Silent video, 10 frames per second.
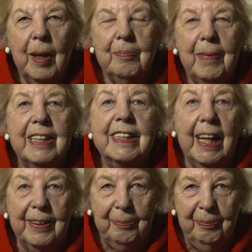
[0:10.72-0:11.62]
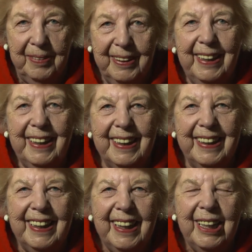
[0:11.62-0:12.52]
My son,
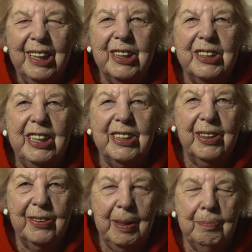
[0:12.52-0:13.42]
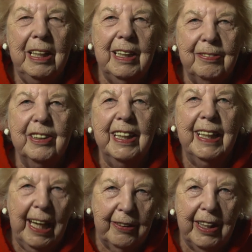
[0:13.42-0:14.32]
because he's a great believer in
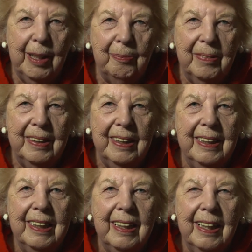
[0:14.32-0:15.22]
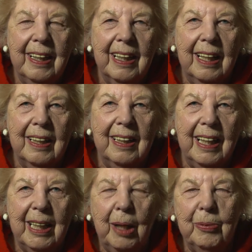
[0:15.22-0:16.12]
Kerry.
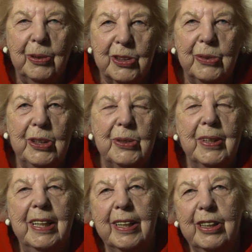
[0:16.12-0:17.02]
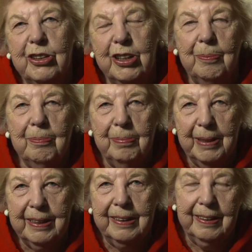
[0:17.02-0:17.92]
And I was going to another gym,
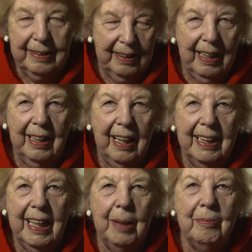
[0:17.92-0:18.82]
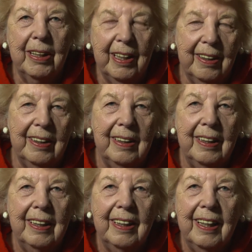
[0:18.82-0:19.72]
but I came here
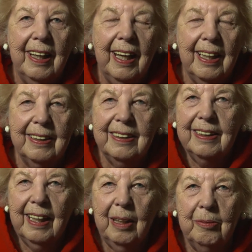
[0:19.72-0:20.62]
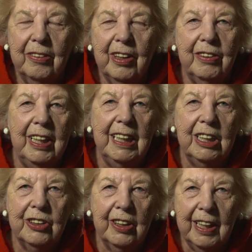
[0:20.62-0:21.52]
and I'm thoroughly
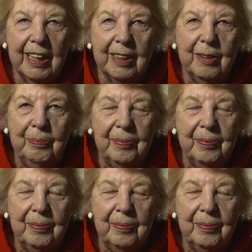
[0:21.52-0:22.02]
enjoying it.